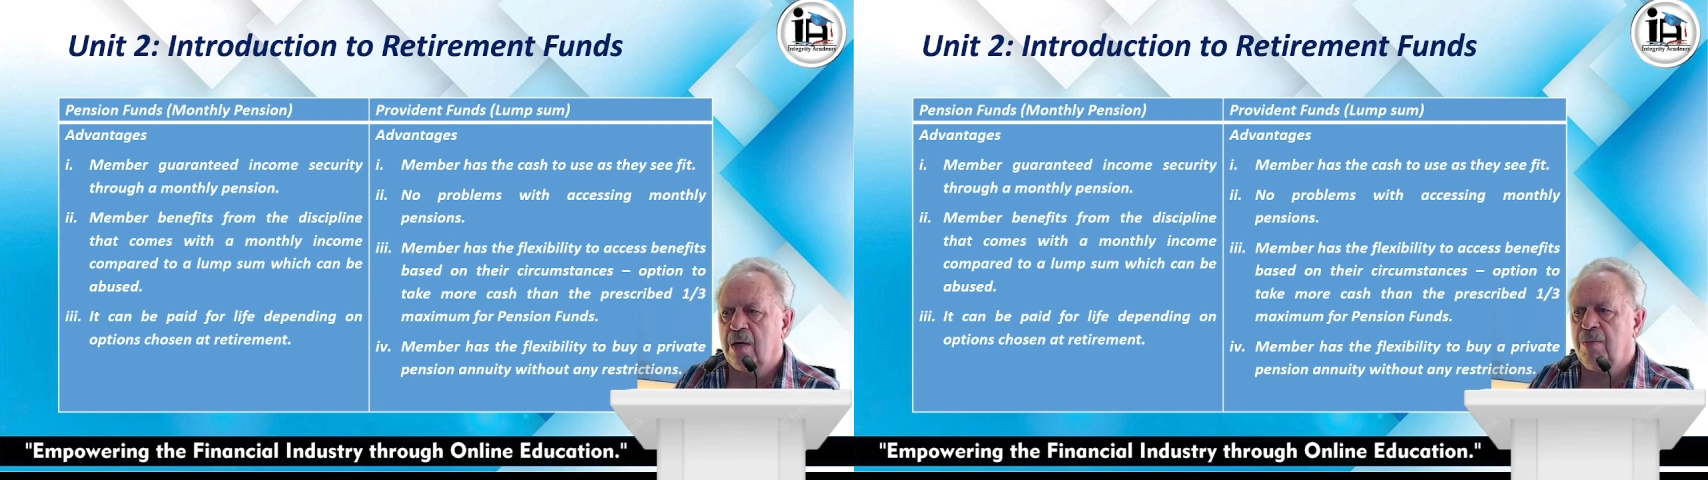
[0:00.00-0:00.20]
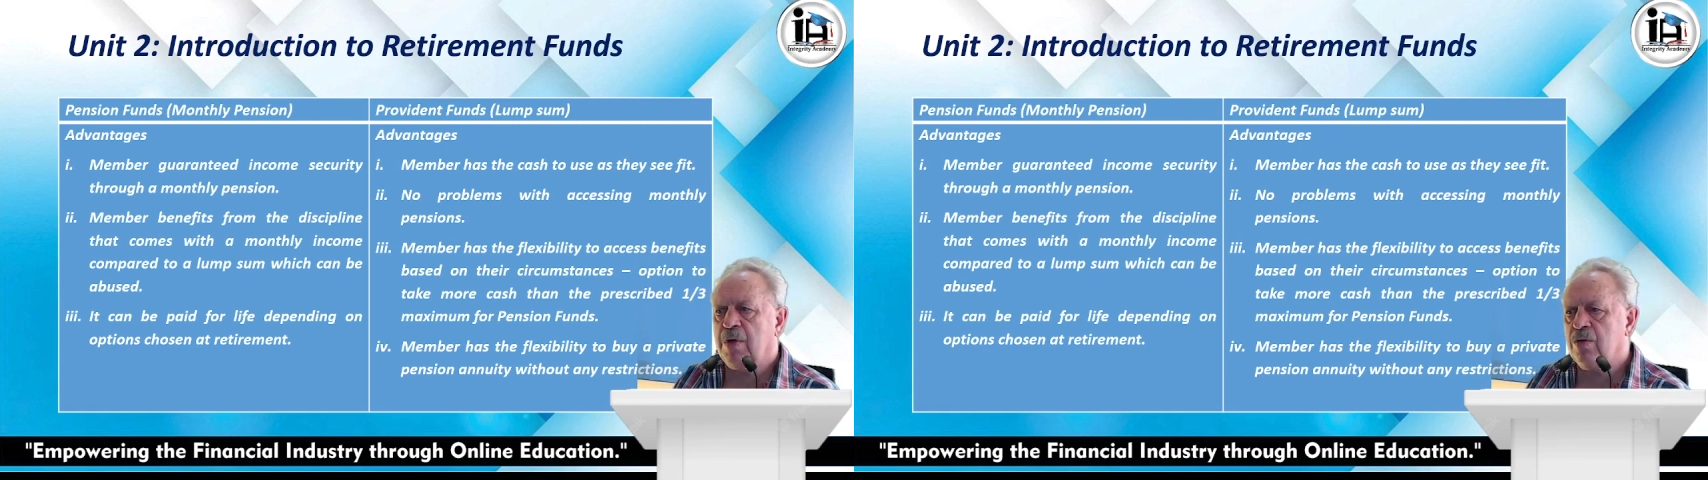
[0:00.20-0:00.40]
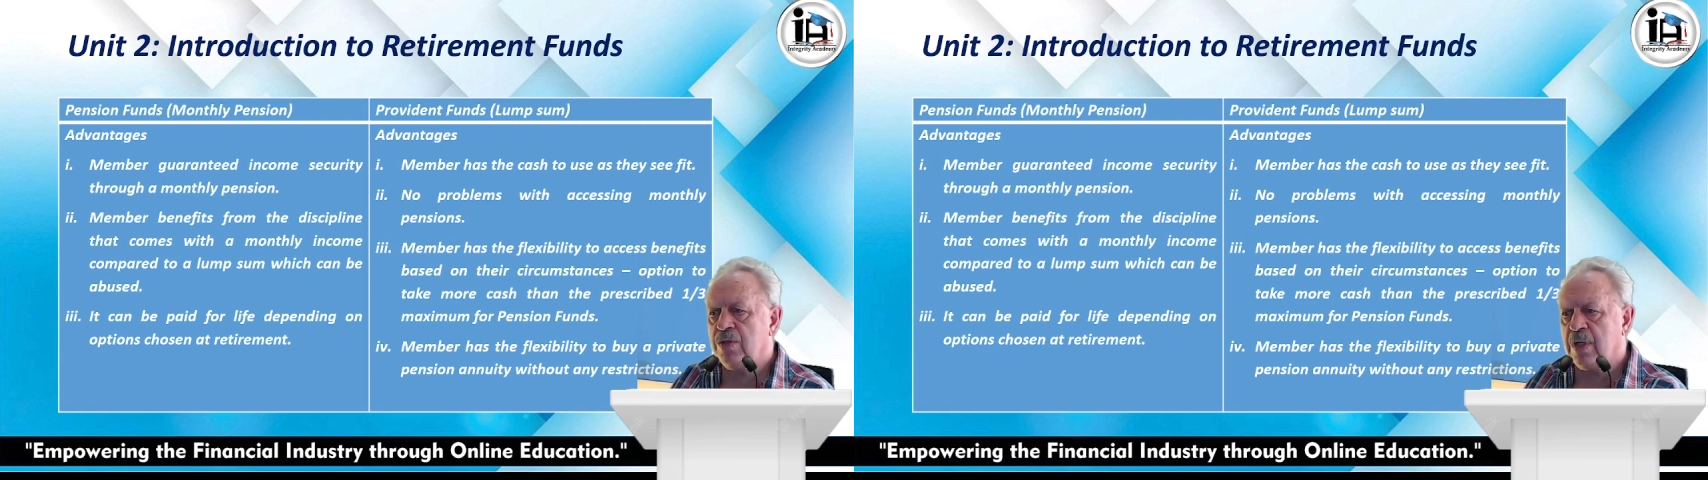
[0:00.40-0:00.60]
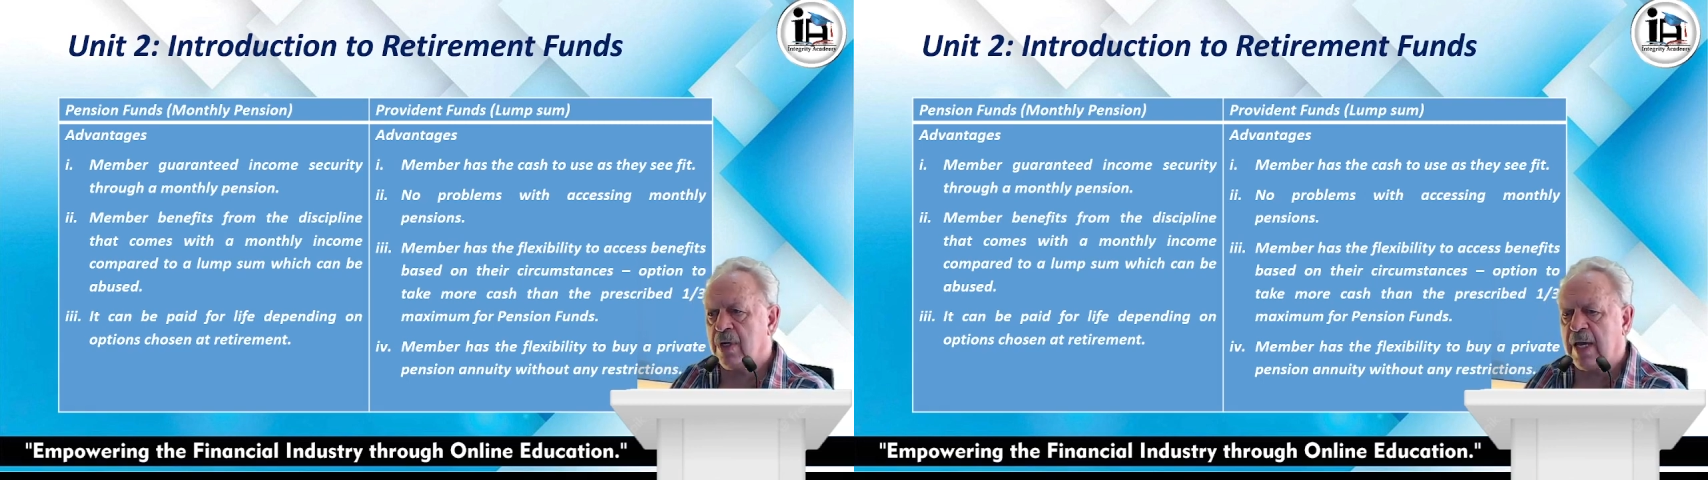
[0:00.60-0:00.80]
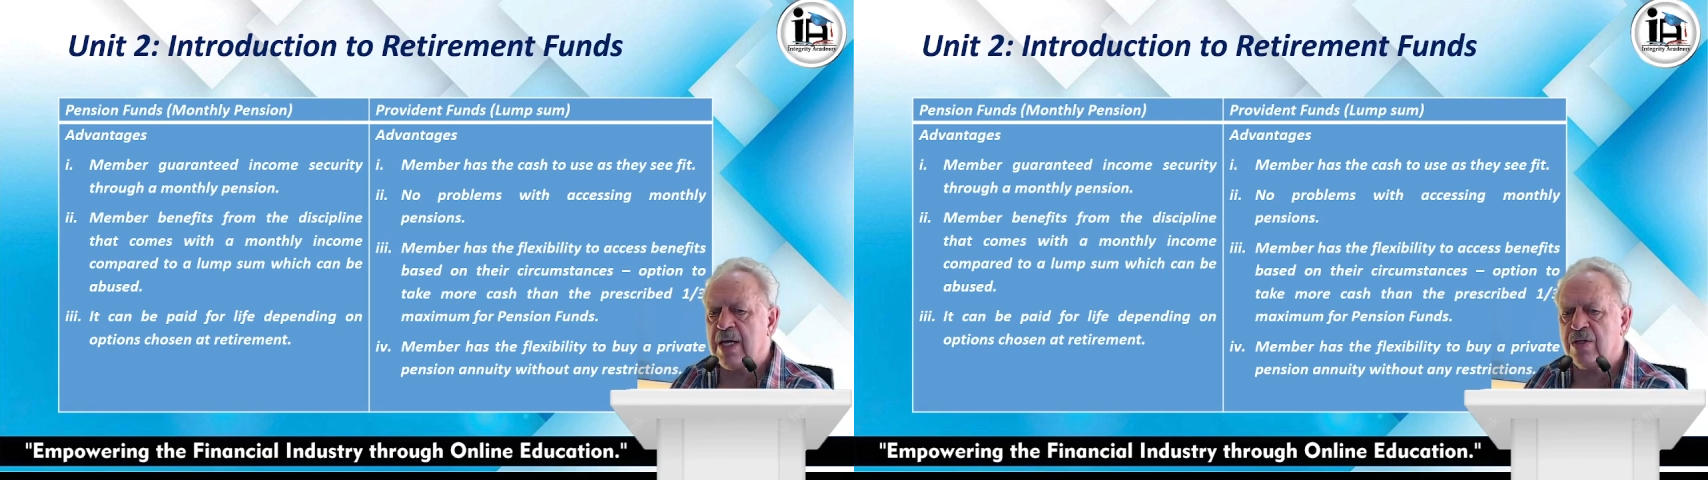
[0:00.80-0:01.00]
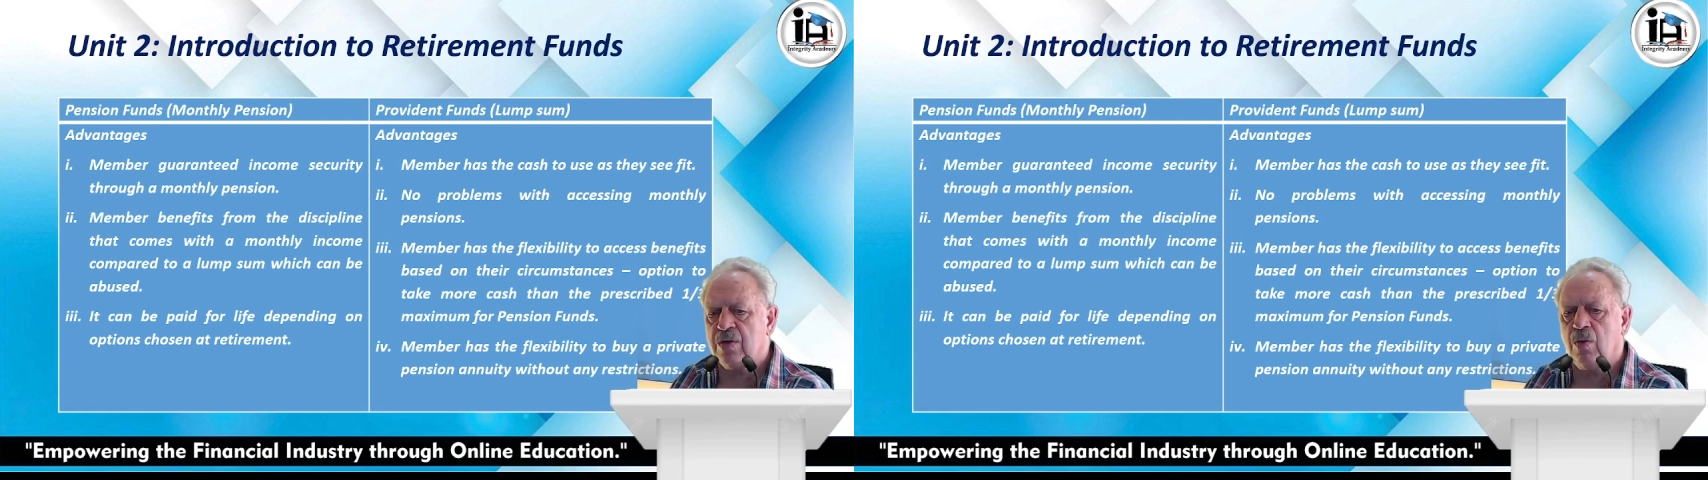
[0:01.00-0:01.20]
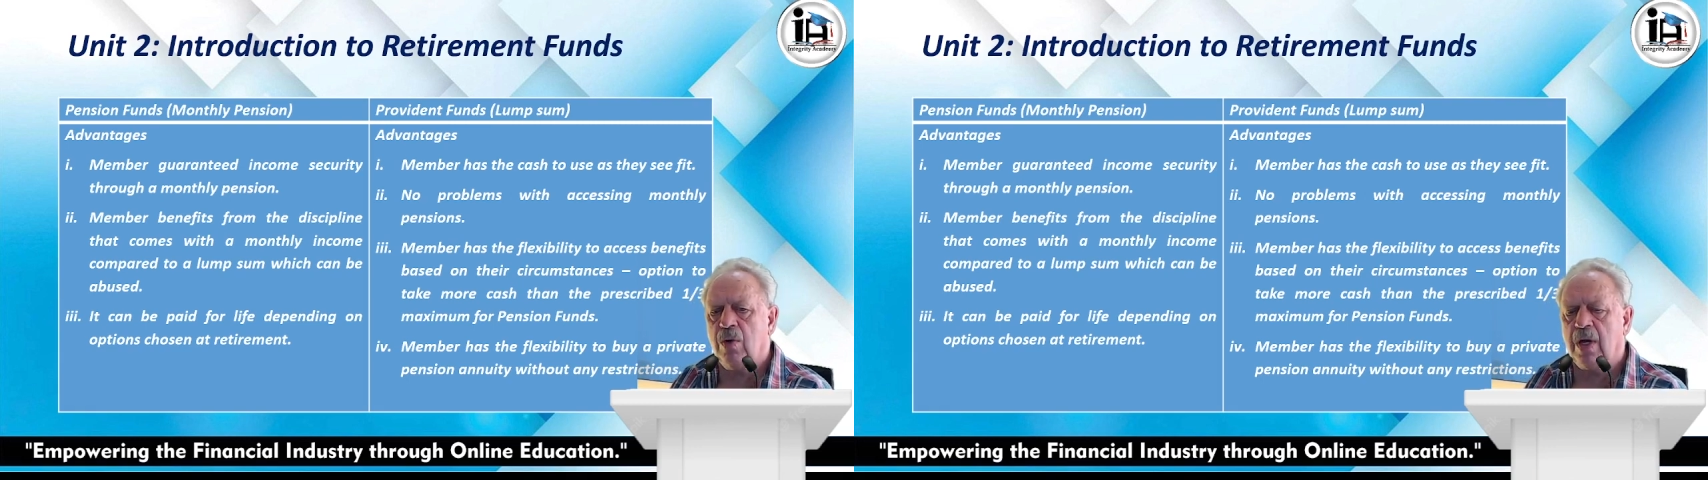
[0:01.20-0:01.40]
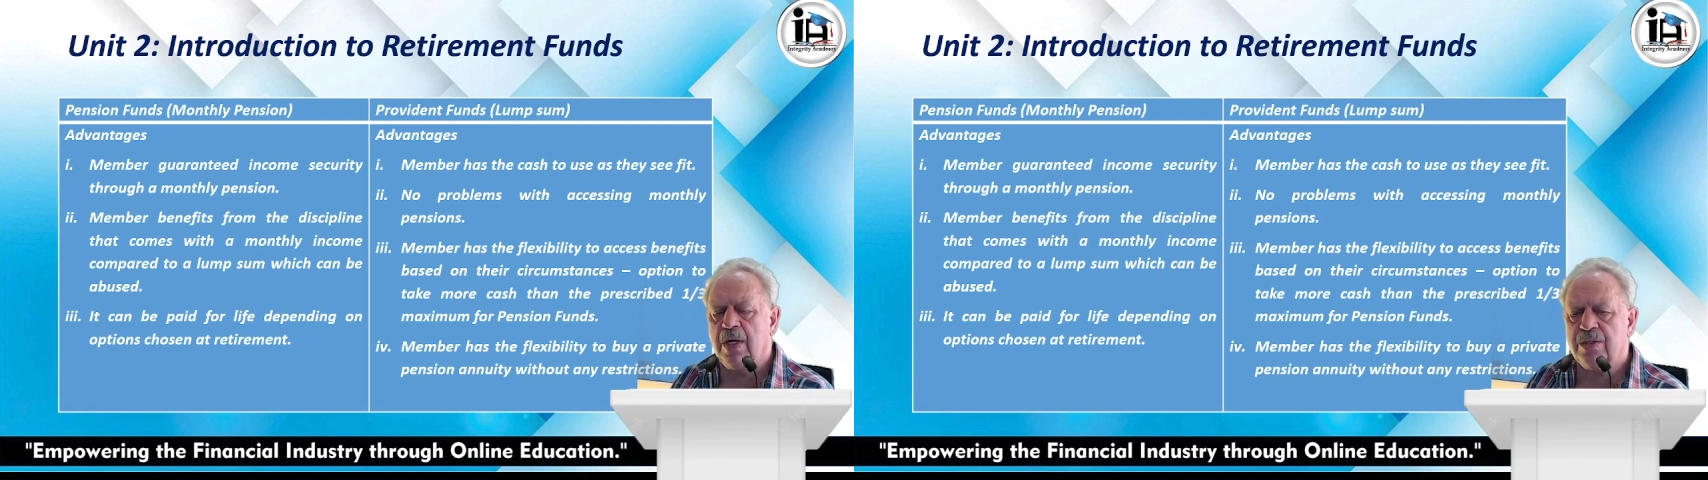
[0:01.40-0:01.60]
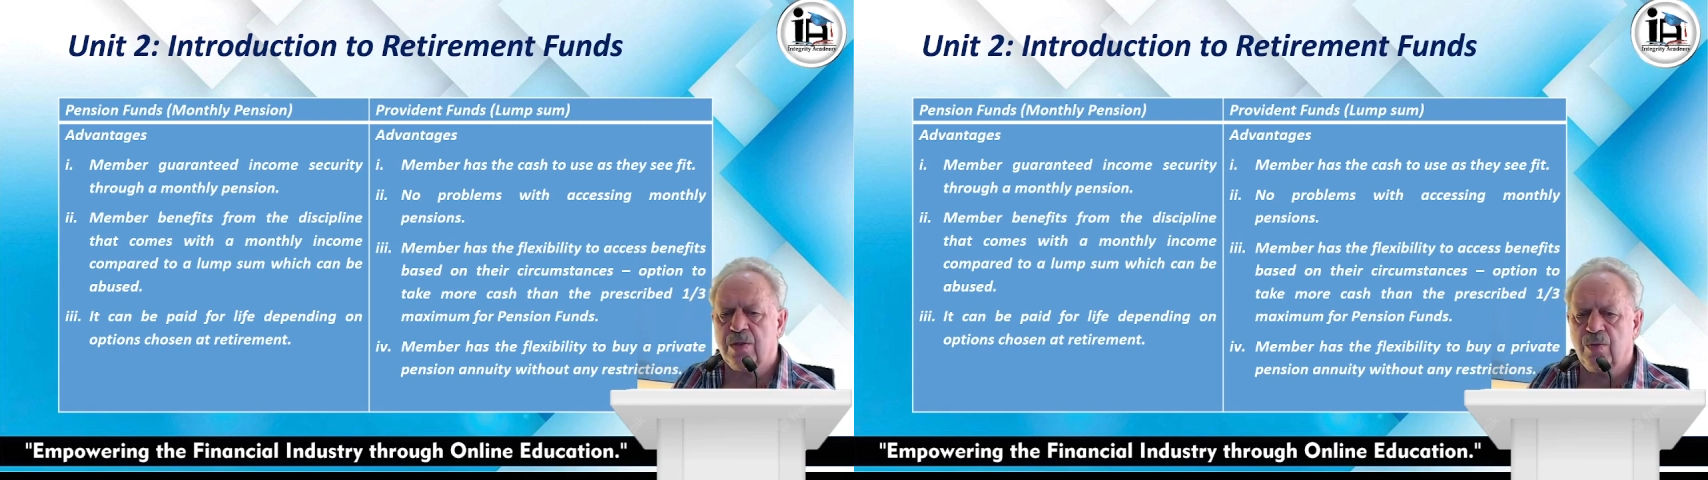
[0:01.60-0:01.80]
because the cash all lies